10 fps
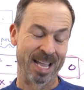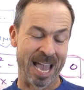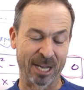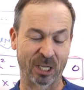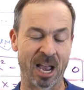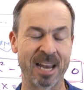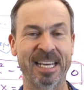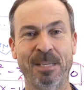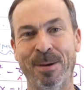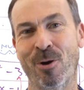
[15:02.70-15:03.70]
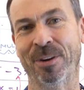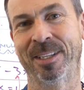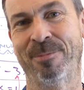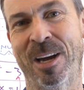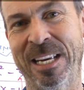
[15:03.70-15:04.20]
Actually, I need to be
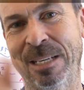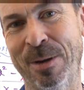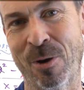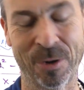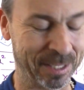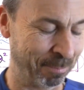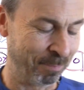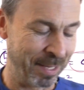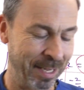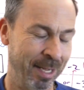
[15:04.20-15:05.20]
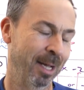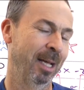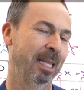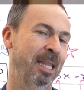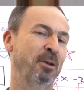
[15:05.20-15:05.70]
honest.
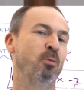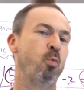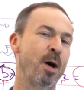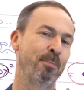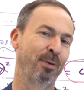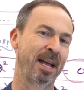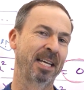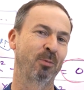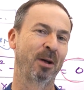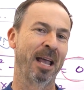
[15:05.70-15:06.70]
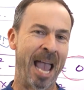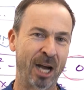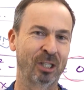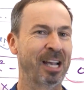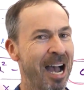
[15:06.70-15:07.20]
there's one place where
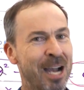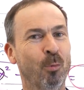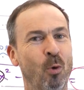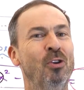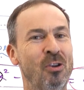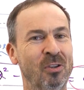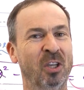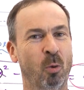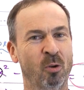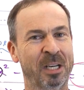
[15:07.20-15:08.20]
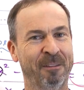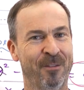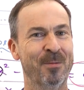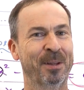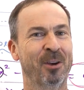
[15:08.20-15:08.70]
actually I would use the quadratic
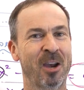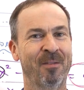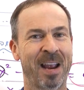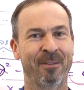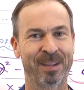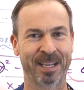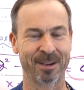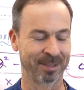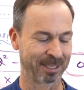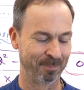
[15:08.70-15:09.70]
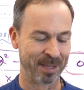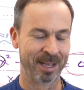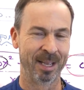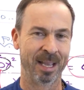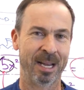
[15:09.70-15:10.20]
formula over everything else.
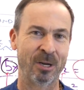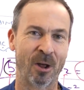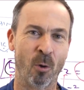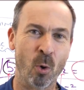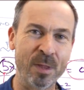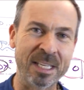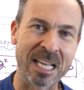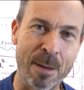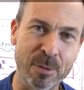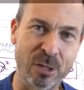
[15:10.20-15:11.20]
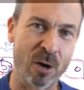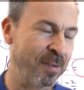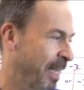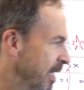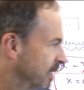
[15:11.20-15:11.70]
You know, all the examples you
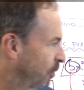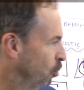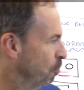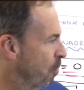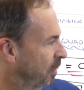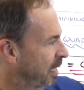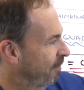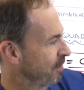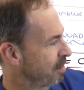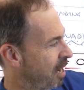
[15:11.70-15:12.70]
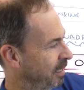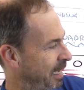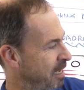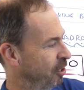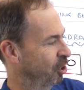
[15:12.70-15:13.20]
often get in school books have
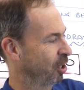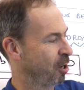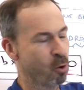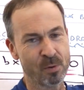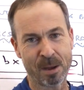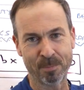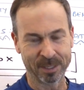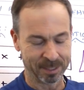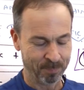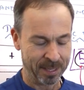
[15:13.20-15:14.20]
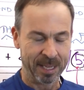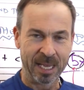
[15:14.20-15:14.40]
nice integer whole numbers.